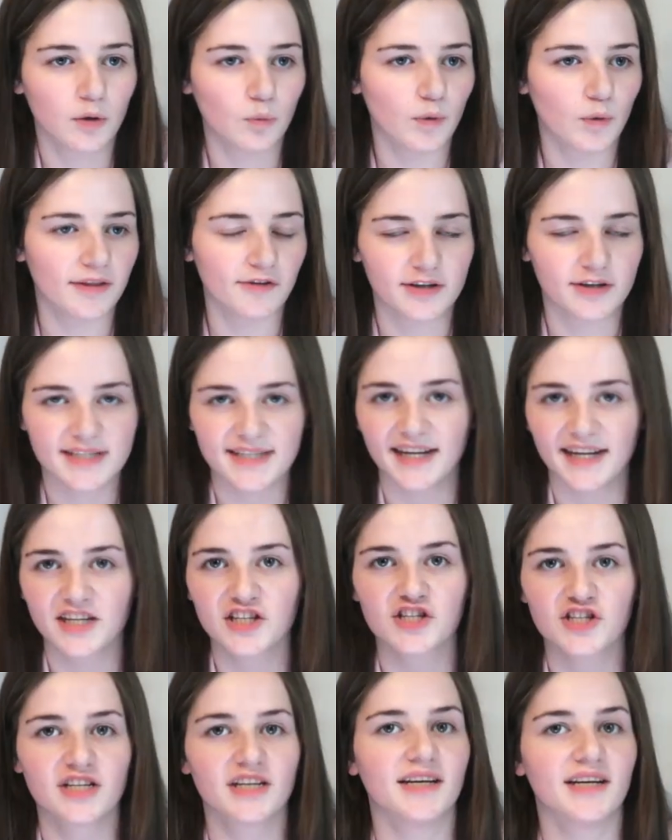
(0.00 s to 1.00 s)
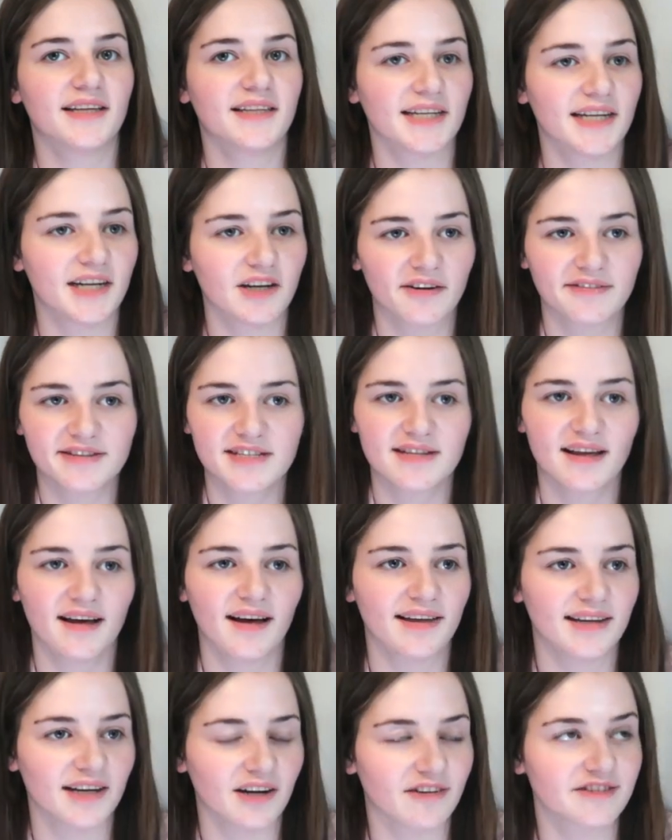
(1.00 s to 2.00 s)
whether it's next year, the year after
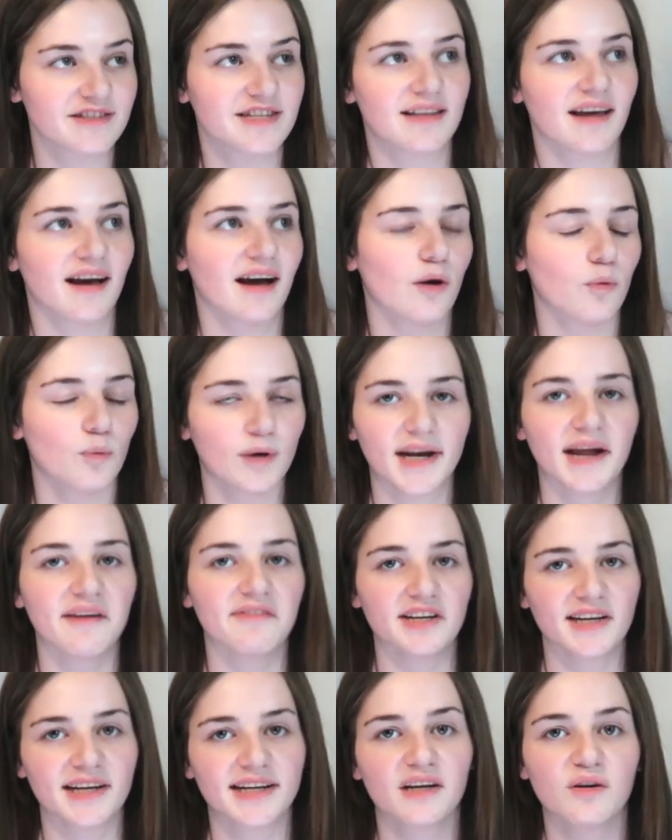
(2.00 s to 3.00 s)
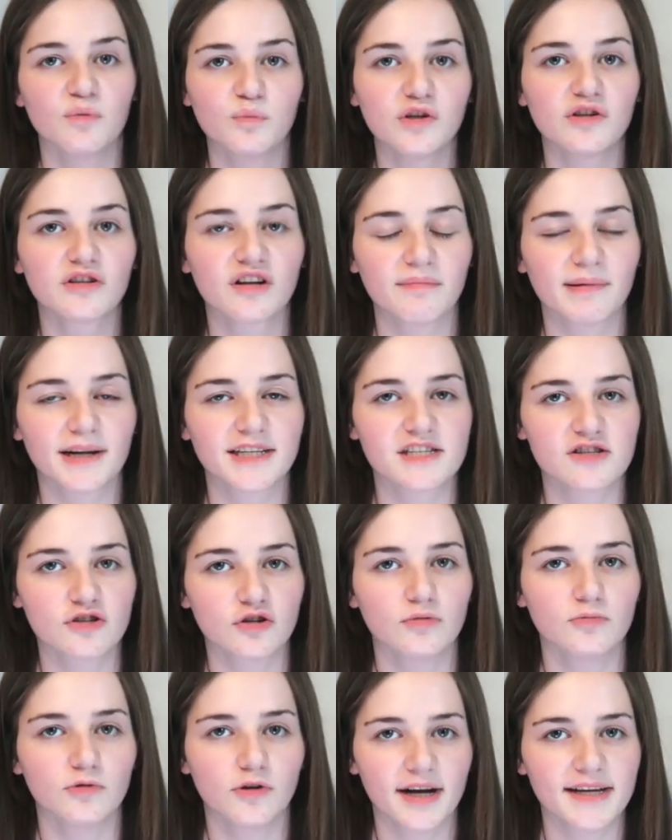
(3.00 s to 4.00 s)
that, whenever. Like, it will go back to
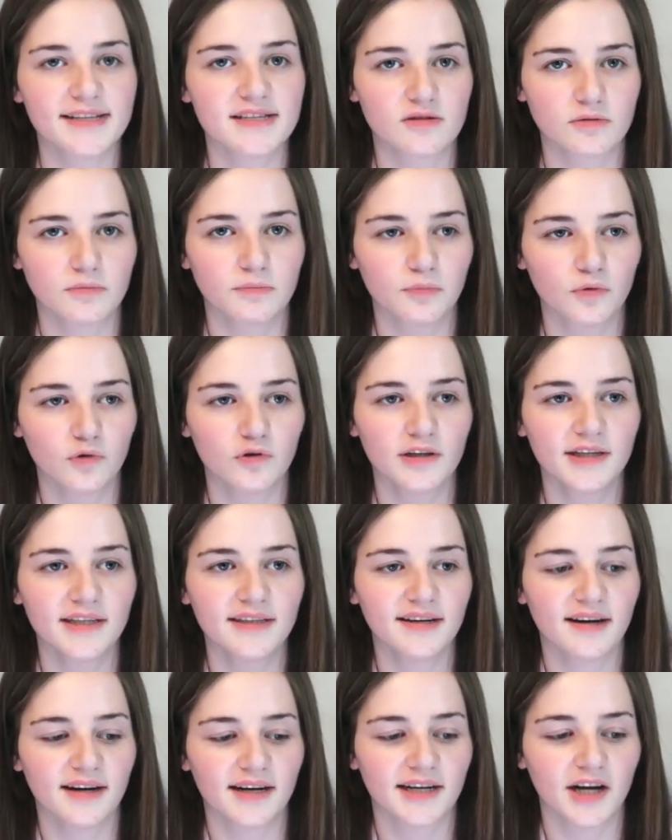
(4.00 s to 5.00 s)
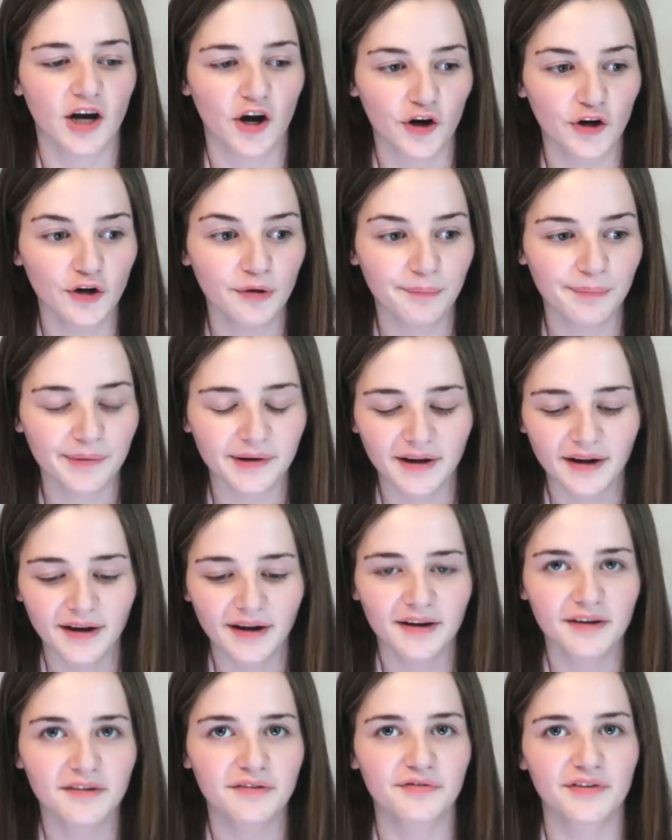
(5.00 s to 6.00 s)
normal at some point, I hope,
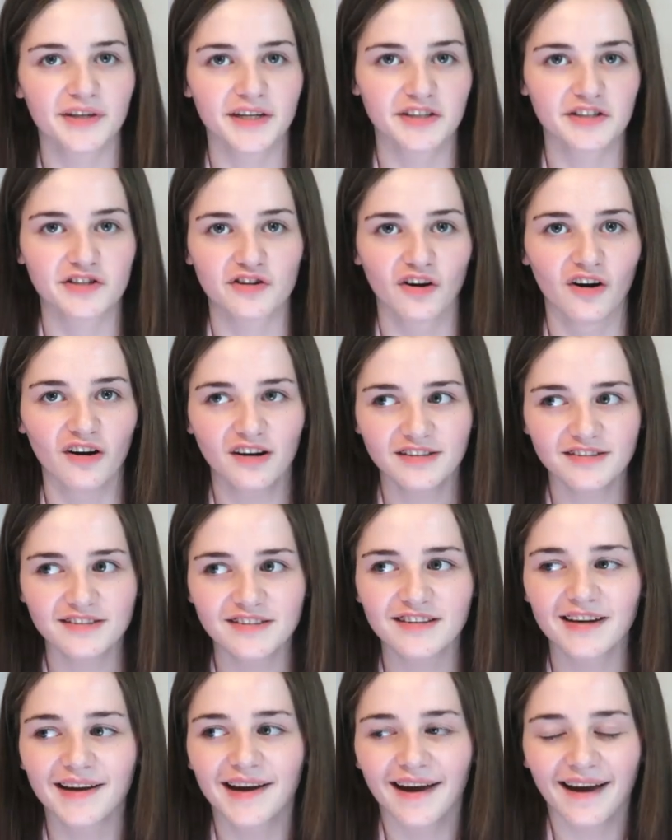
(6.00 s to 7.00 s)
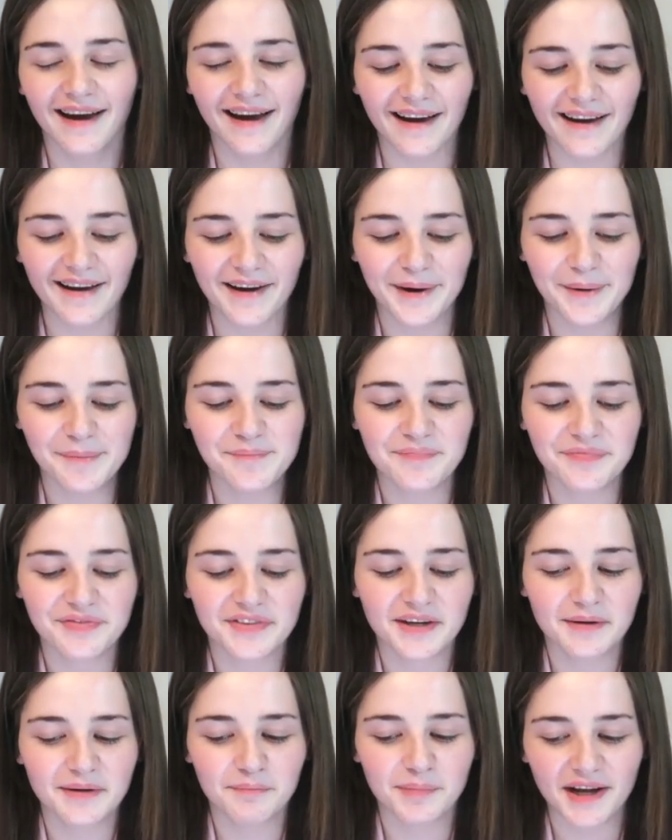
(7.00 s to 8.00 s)
fingers crossed.
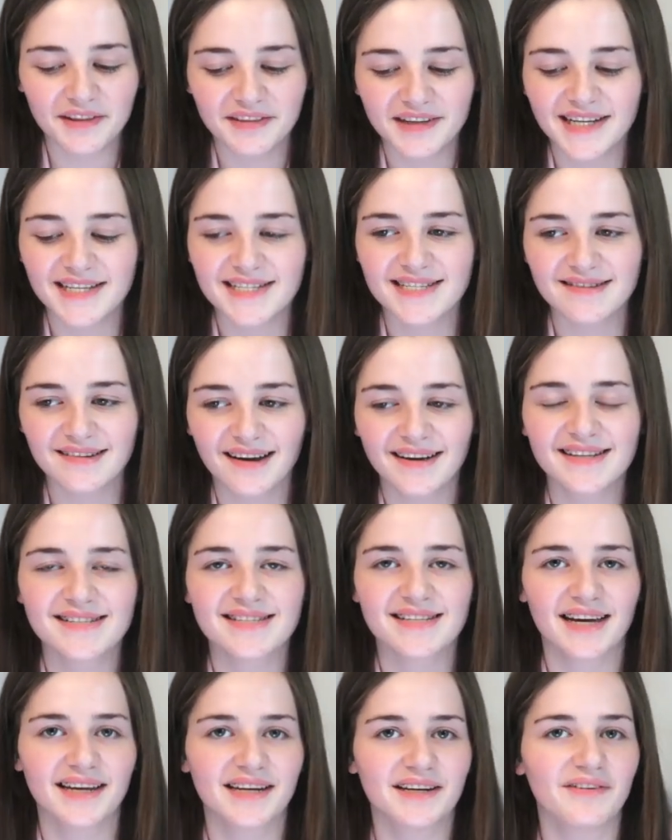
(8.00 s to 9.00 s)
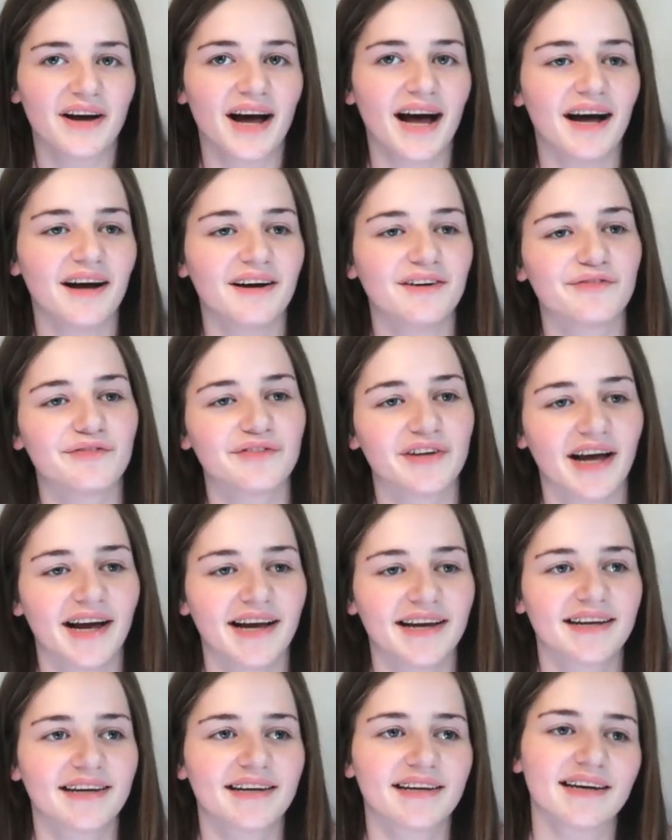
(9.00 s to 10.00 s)
But I think it's nice to kind of have
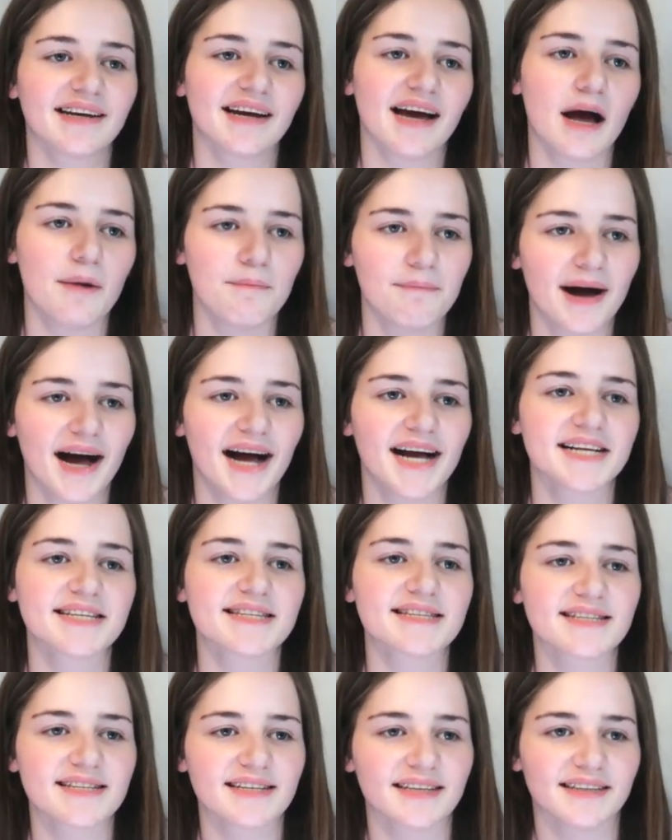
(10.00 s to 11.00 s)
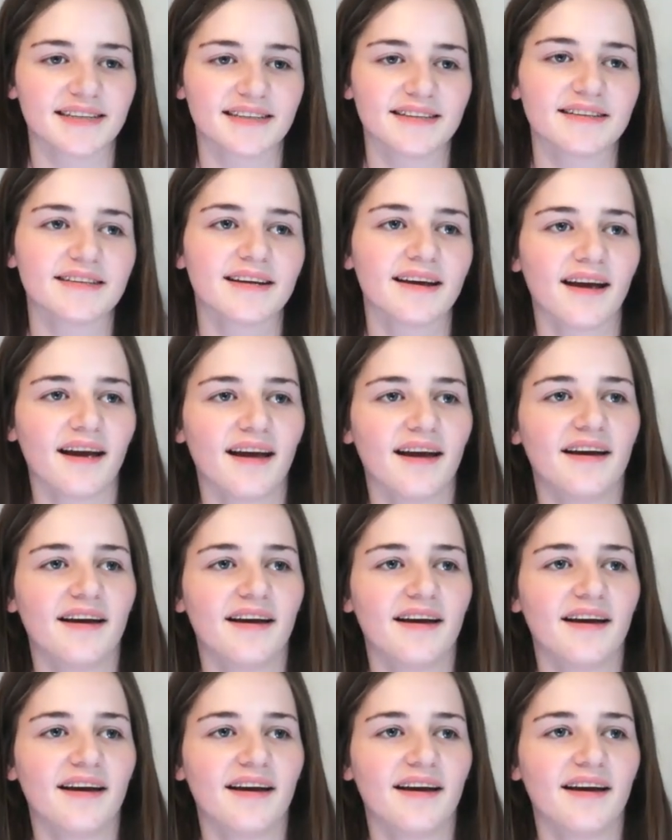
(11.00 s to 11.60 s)
like a mask and